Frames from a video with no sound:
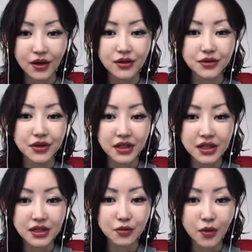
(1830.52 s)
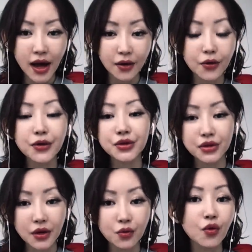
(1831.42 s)
So this is why also
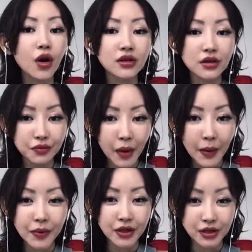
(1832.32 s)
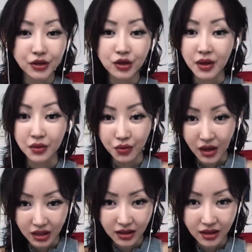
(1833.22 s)
they want the population to be
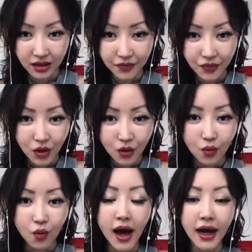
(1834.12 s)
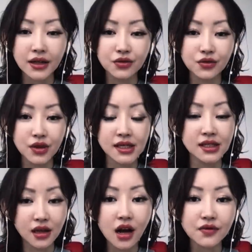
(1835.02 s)
weak. Why do they
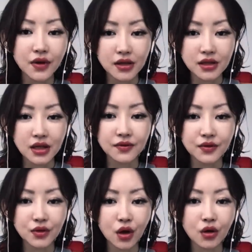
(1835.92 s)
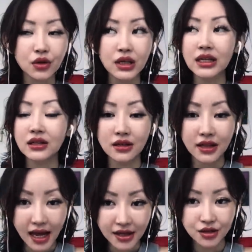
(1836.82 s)
starve us even though the
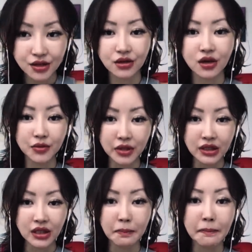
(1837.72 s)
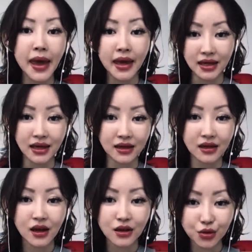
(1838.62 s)
international community
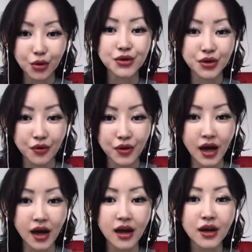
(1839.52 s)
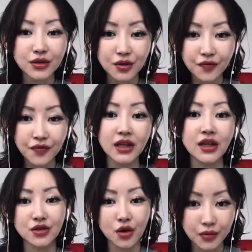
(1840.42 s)
begging North Korea to feed
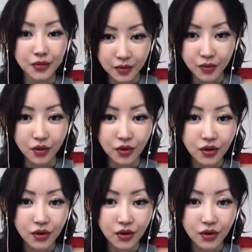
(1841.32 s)
its own people?